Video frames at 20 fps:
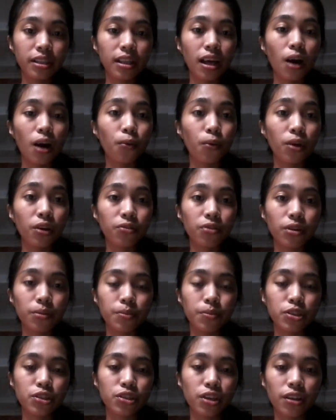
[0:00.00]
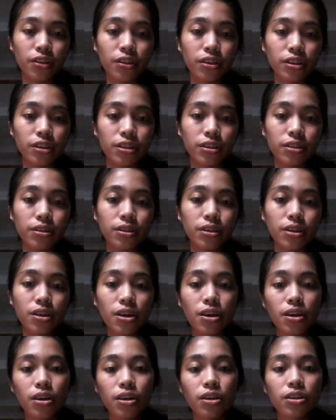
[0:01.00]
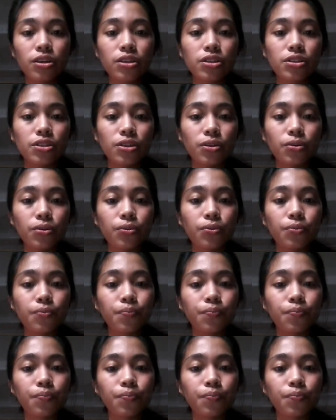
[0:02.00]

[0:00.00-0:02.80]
away from each other. So